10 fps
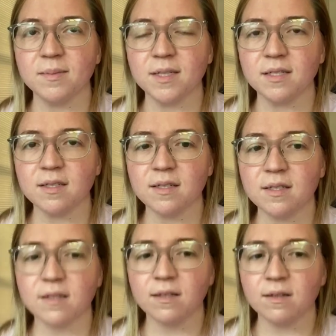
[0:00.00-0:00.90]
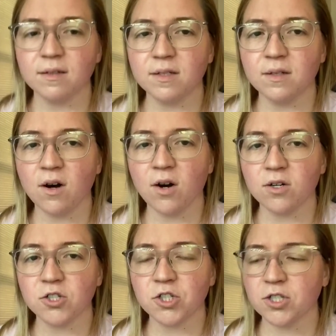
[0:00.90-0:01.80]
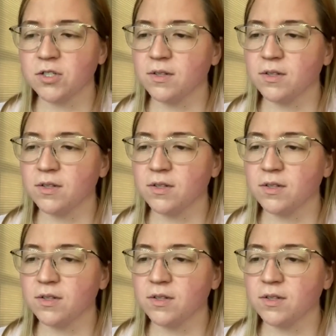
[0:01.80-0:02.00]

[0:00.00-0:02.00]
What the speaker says: It's a little harsher